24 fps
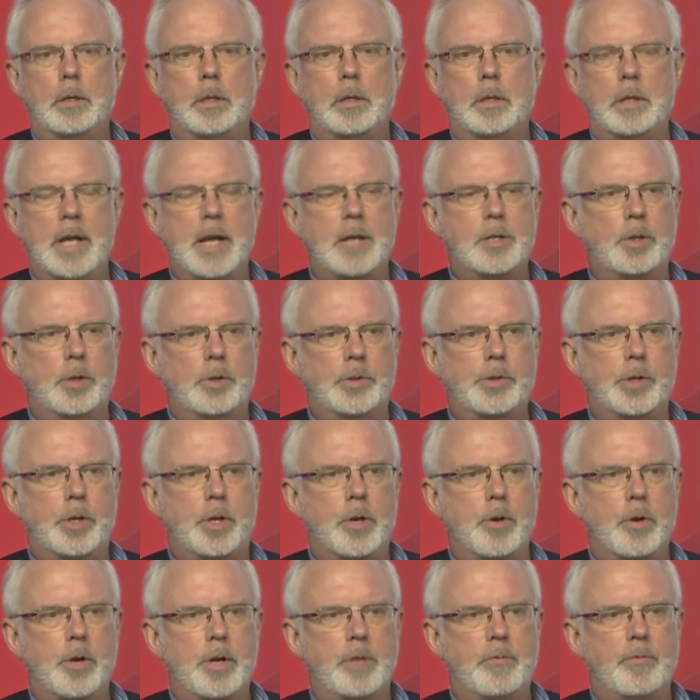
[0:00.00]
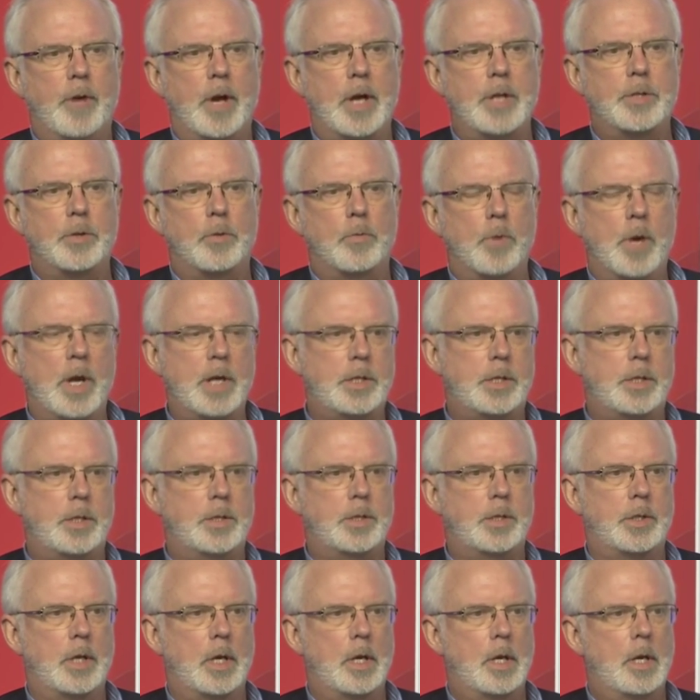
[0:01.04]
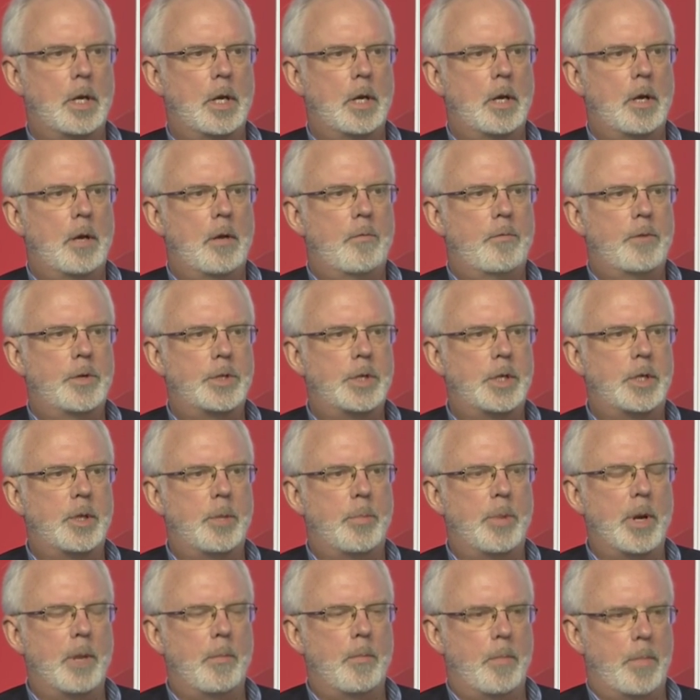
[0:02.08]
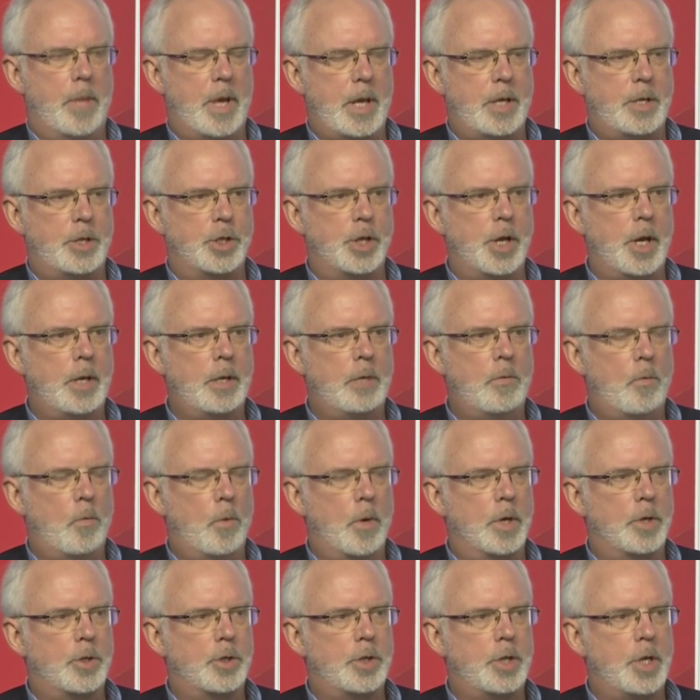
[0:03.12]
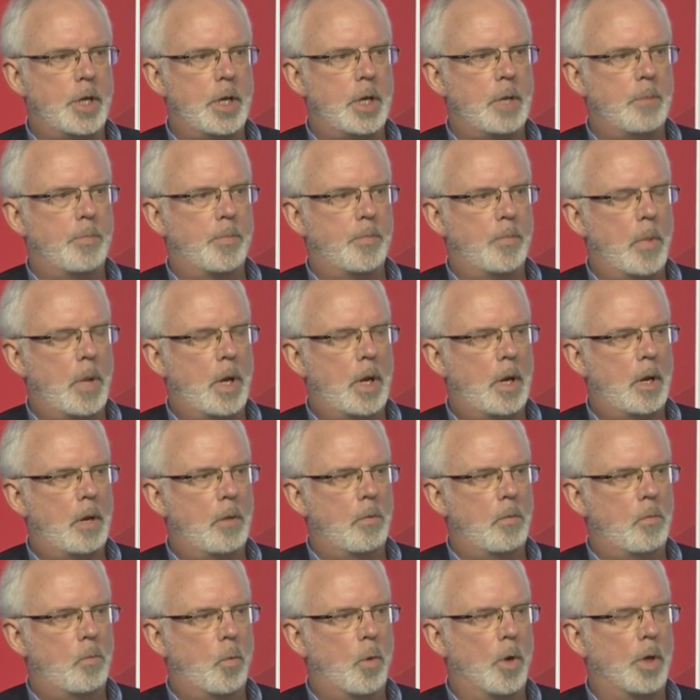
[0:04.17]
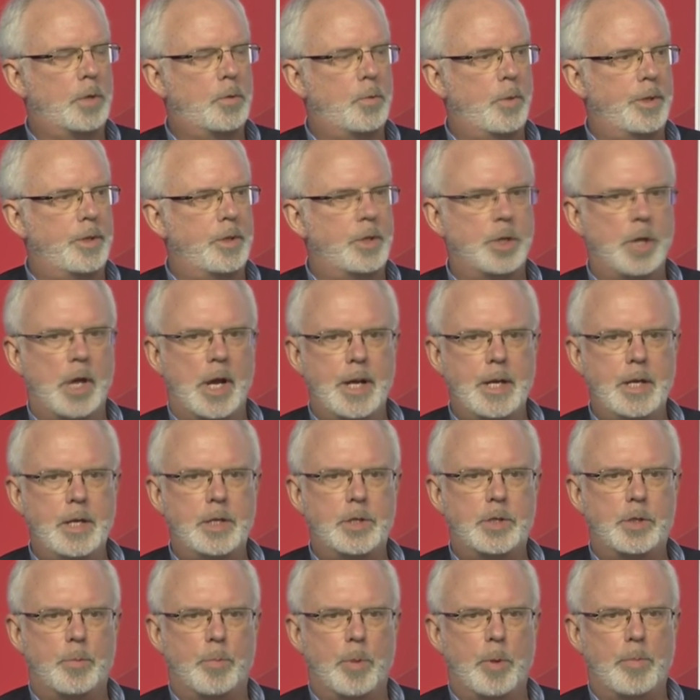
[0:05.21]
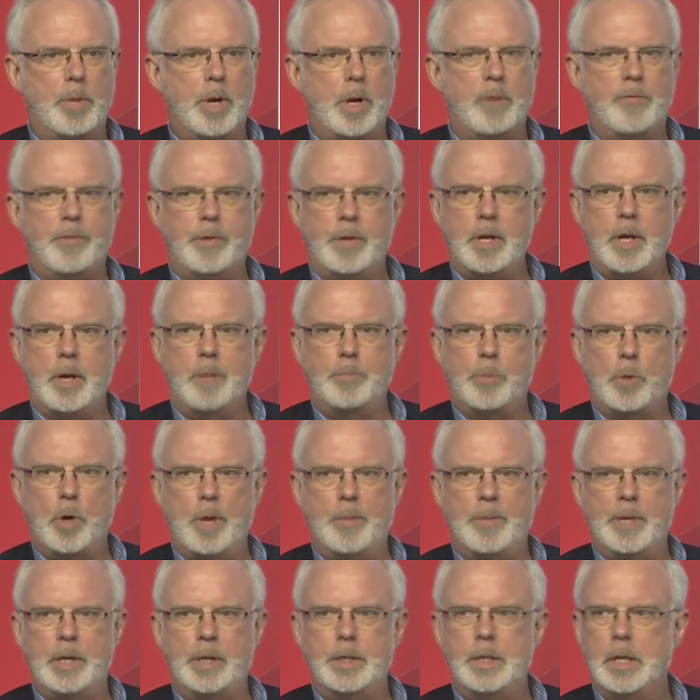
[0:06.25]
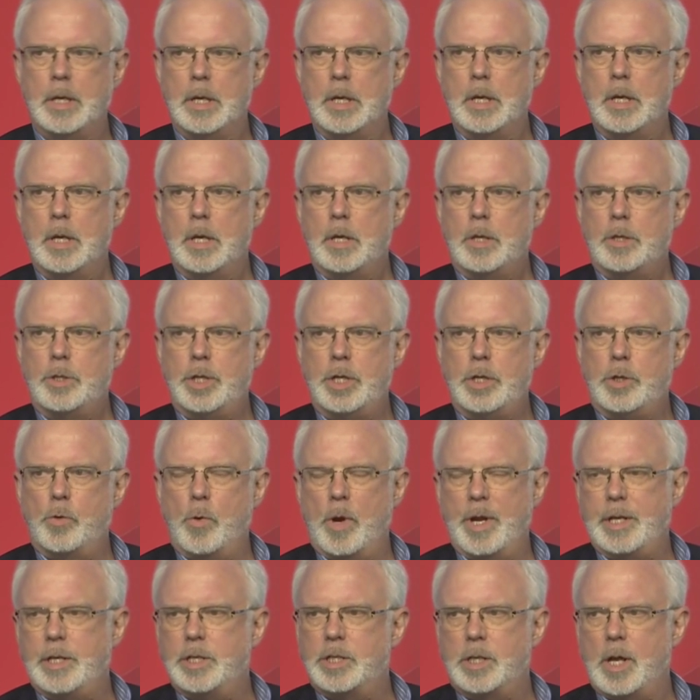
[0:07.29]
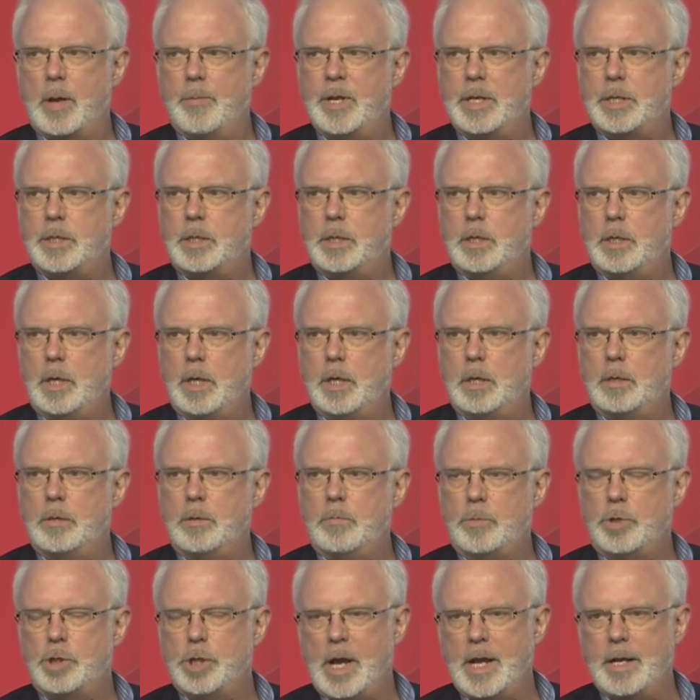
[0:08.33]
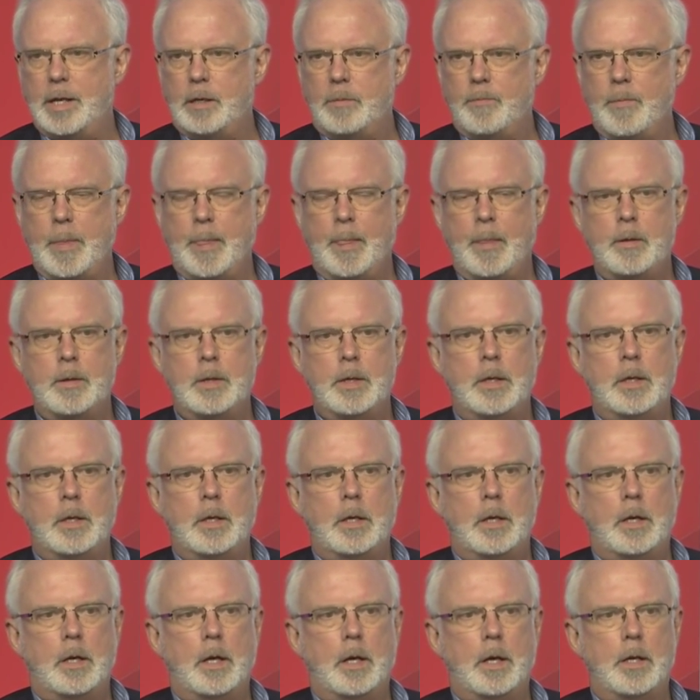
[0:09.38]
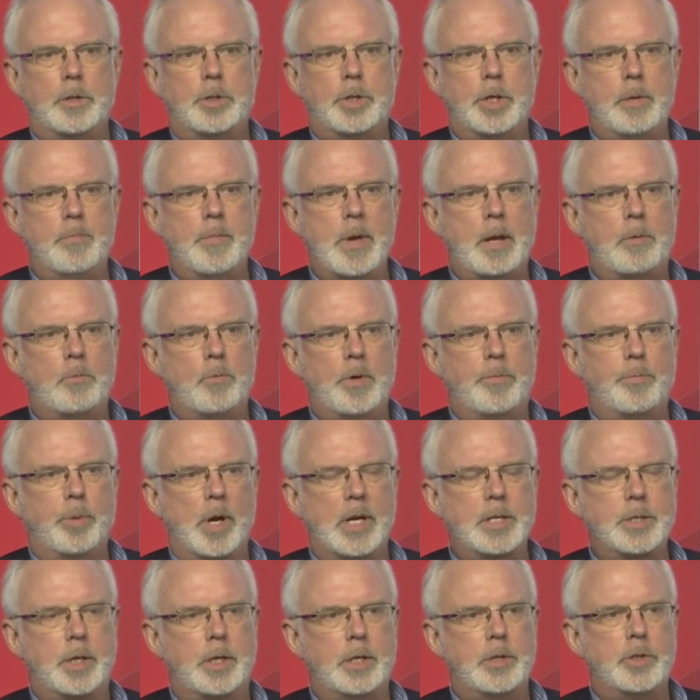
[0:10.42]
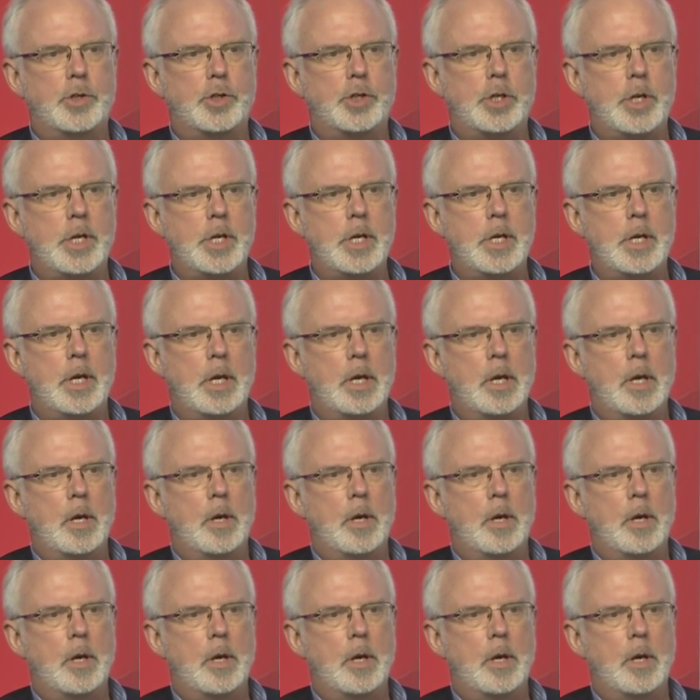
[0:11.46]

National Security Advisor Rice's visit to Beijing, where she worked with the Chinese to prepare for the upcoming G20 summit in China. She met with President Xi,